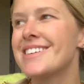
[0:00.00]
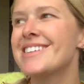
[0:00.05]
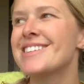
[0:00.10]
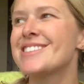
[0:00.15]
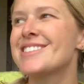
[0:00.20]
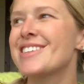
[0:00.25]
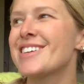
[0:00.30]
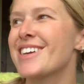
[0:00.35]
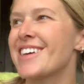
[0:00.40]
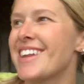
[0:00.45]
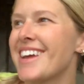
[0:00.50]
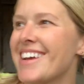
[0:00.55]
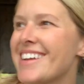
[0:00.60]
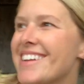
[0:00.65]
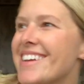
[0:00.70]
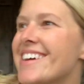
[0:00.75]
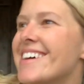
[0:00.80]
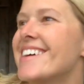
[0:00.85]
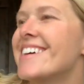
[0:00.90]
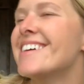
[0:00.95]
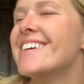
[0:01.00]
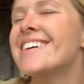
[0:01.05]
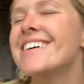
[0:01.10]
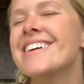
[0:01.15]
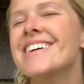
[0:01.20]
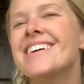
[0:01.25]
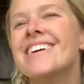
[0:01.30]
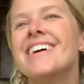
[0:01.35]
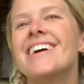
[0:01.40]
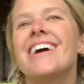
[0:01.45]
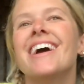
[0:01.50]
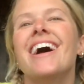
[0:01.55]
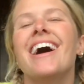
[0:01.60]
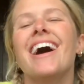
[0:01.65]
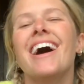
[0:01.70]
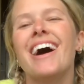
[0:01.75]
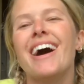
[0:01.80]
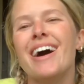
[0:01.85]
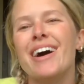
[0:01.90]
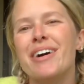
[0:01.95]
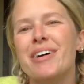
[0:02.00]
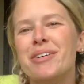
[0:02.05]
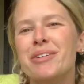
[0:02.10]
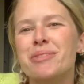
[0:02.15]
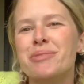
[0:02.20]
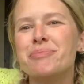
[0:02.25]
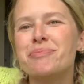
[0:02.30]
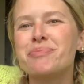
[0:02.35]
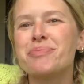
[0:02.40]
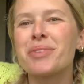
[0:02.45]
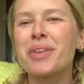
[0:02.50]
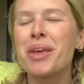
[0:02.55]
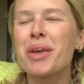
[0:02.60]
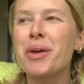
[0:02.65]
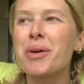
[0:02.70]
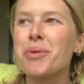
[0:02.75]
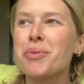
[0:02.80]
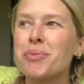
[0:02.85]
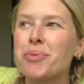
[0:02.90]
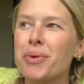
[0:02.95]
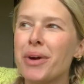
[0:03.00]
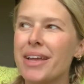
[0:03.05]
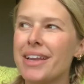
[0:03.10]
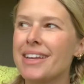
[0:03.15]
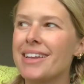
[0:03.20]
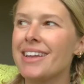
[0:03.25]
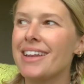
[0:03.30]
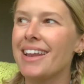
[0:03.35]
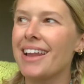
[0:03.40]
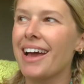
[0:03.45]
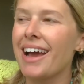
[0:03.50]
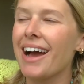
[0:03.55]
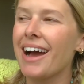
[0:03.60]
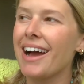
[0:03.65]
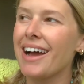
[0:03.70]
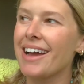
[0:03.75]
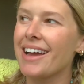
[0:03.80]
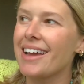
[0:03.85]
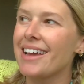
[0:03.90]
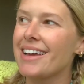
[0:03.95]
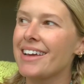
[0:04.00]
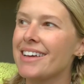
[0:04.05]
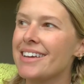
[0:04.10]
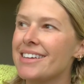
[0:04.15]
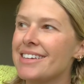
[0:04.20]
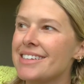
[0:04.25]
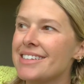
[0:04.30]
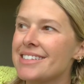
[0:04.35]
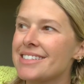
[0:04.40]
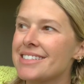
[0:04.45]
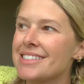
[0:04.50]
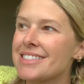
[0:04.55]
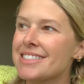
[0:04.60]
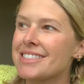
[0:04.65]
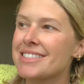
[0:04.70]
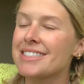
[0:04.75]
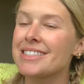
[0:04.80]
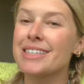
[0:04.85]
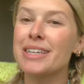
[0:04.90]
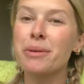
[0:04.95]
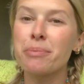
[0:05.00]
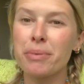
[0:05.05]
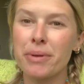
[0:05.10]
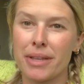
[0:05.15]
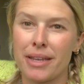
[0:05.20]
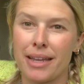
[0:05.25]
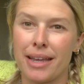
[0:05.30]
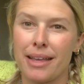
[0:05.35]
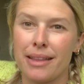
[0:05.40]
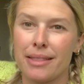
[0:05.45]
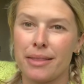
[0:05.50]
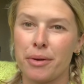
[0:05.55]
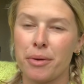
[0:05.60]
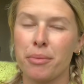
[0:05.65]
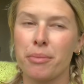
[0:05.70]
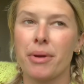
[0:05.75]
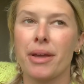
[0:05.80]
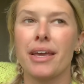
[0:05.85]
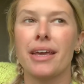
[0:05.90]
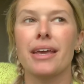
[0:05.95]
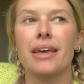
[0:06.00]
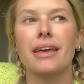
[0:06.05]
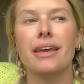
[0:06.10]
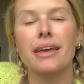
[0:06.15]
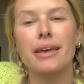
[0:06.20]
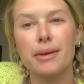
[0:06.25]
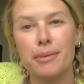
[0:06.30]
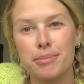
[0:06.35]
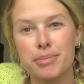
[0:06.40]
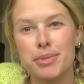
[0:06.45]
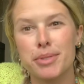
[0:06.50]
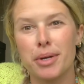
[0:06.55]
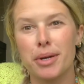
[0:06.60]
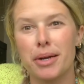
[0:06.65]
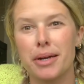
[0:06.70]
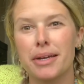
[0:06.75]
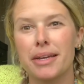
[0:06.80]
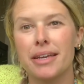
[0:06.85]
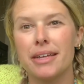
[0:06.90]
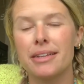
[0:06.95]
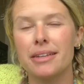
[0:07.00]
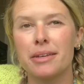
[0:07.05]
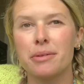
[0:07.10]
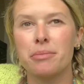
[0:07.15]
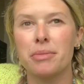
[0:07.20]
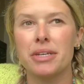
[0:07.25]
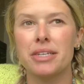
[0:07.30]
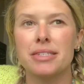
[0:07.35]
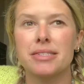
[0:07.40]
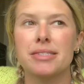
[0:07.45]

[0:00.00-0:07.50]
it's a good idea. Um, when I sleep at night though, my hips are killing me.